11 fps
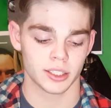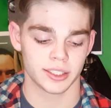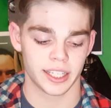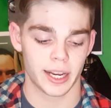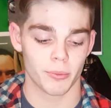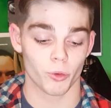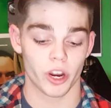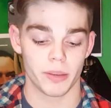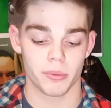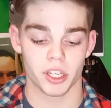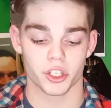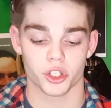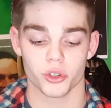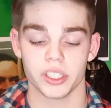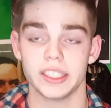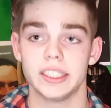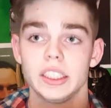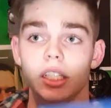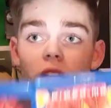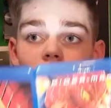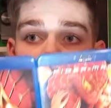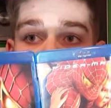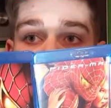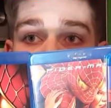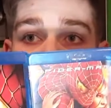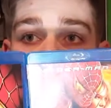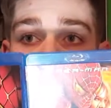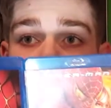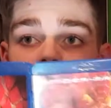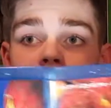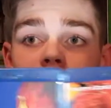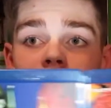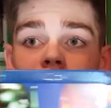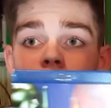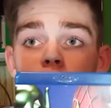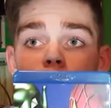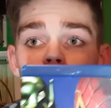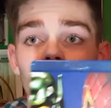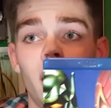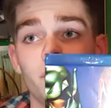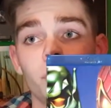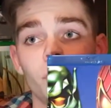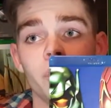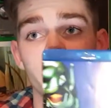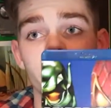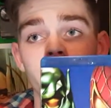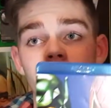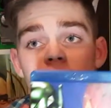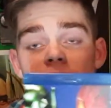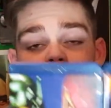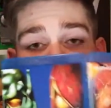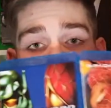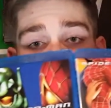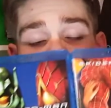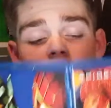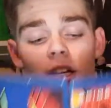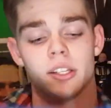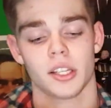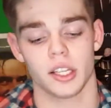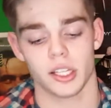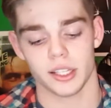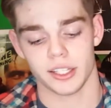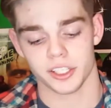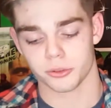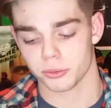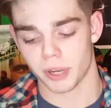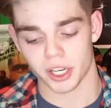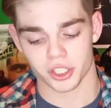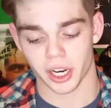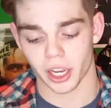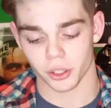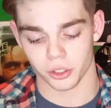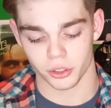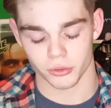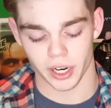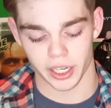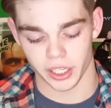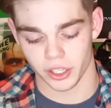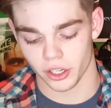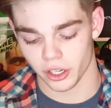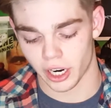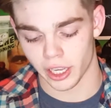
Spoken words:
Sam Raimi trilogy. I grew up with this. This was my childhood right here.